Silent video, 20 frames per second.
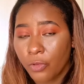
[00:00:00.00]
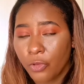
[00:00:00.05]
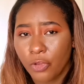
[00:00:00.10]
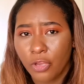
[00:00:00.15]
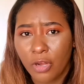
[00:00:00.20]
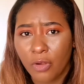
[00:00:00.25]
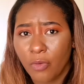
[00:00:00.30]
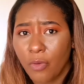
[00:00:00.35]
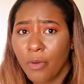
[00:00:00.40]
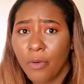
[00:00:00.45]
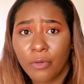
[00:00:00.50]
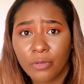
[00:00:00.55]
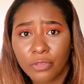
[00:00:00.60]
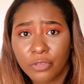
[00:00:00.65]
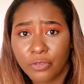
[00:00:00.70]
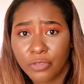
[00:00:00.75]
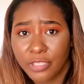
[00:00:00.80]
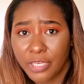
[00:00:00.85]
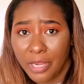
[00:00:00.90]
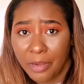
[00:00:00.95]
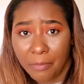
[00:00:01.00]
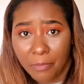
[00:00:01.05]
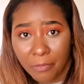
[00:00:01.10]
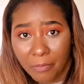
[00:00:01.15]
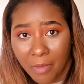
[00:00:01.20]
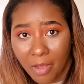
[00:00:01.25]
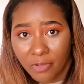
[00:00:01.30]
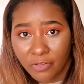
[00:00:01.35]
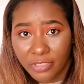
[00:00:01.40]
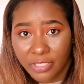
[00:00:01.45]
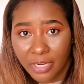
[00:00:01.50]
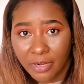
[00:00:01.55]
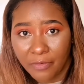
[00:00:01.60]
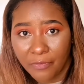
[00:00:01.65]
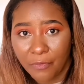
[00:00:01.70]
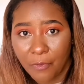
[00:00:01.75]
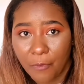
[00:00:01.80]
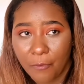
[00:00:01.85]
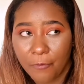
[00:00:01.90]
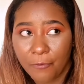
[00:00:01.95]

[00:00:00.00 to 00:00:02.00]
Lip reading: You can go to Table Mountain for